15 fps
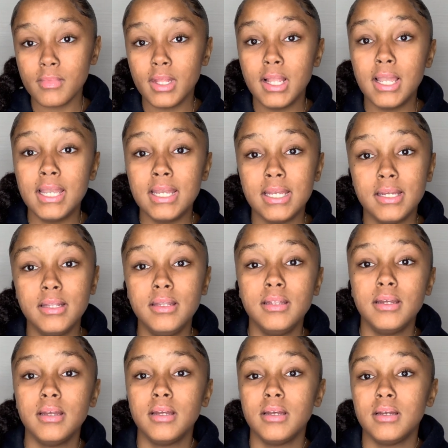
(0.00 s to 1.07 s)
And
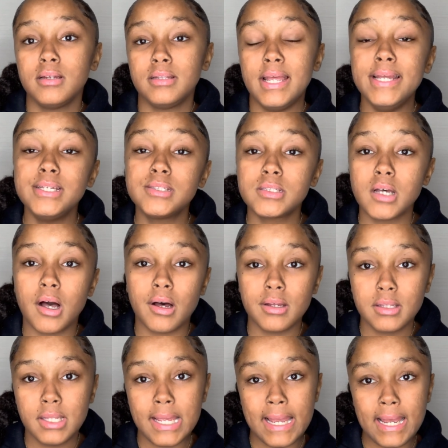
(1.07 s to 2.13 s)
they saw
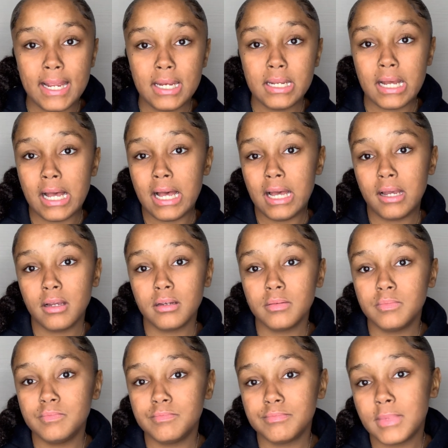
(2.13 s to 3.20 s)
that I
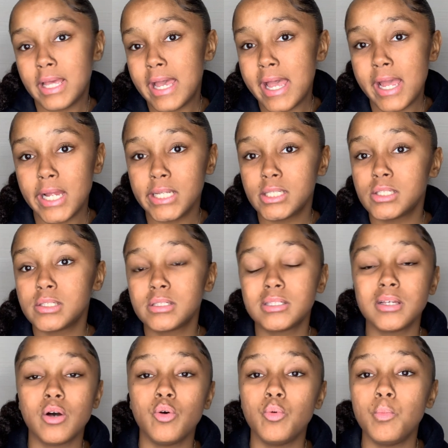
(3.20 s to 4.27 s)
had
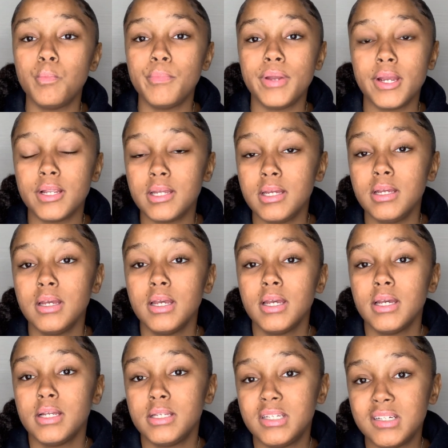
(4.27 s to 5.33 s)
so many
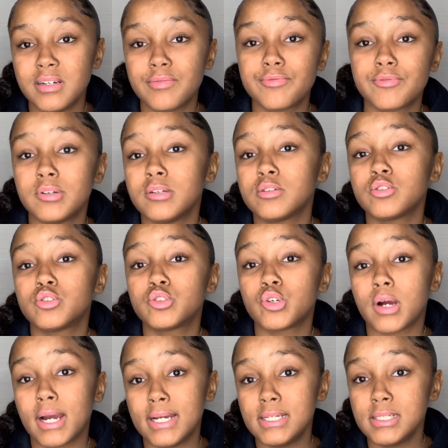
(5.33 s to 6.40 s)
different
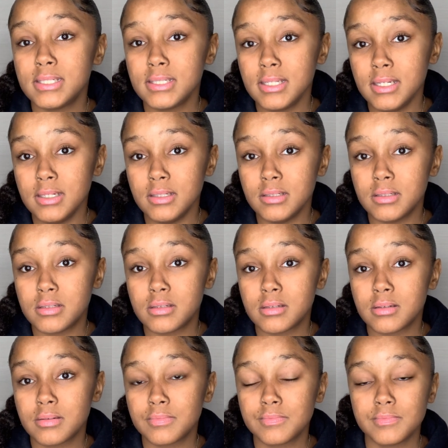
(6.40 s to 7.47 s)
crises,
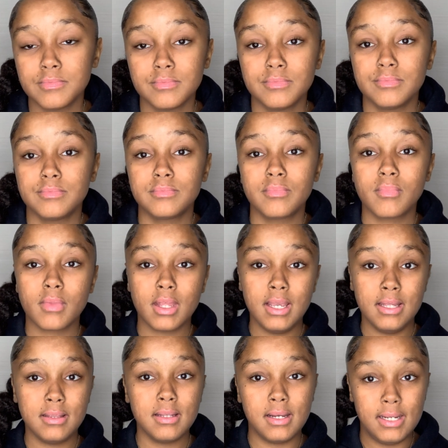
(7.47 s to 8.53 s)

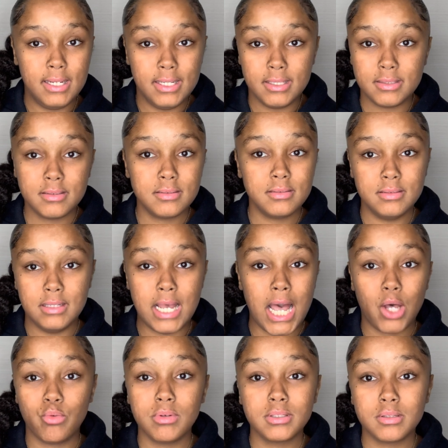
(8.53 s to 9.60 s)
and like I
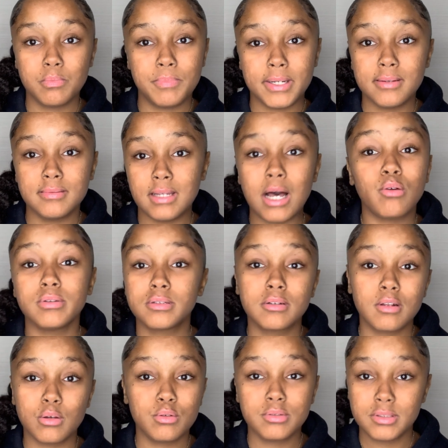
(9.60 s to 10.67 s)
was
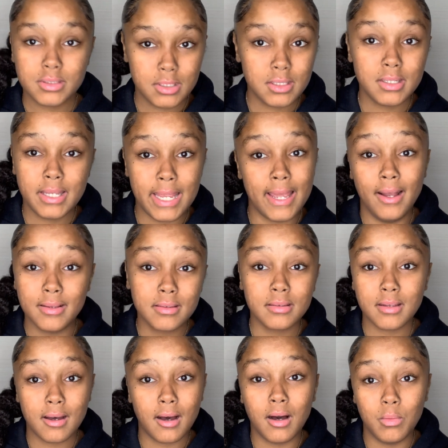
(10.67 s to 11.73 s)
close to death
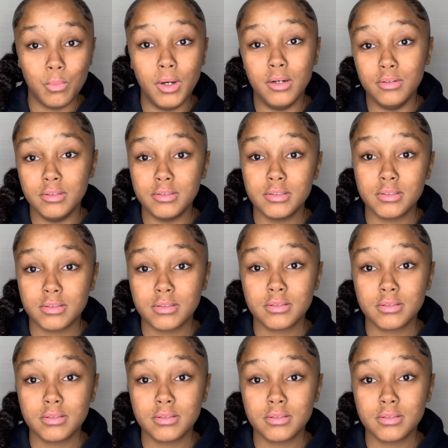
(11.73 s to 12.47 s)
almost.